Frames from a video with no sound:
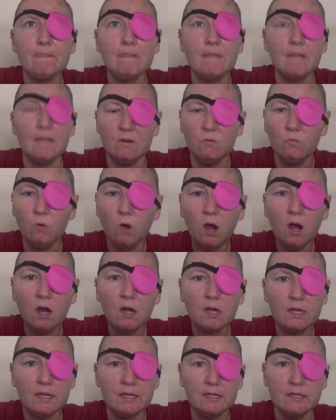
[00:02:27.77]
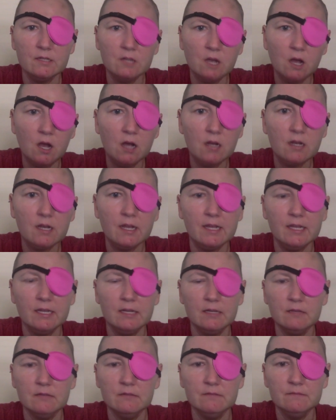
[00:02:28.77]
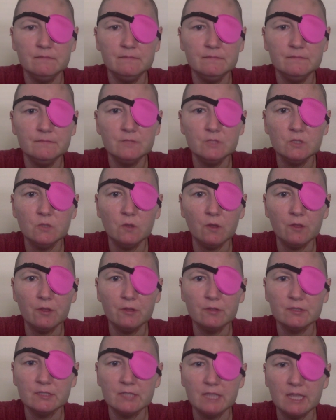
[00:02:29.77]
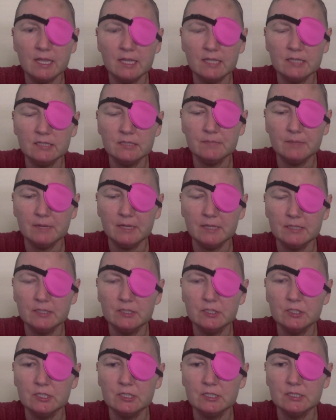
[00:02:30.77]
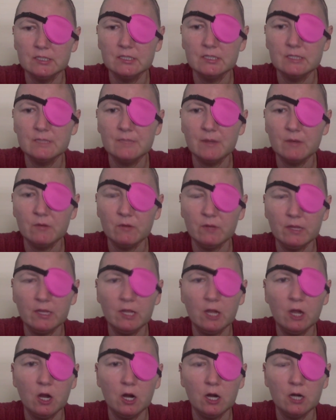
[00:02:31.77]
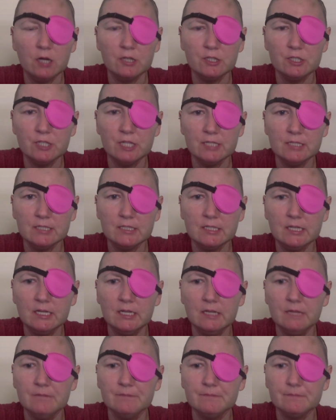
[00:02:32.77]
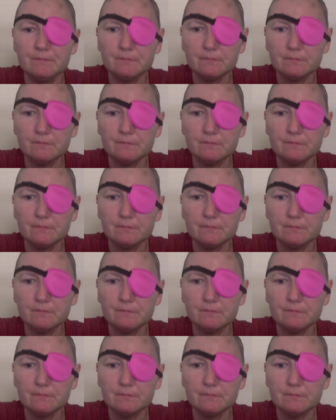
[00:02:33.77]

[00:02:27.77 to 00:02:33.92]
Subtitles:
I can walk, I can talk, I can do all those things, but it's been really hard adjusting,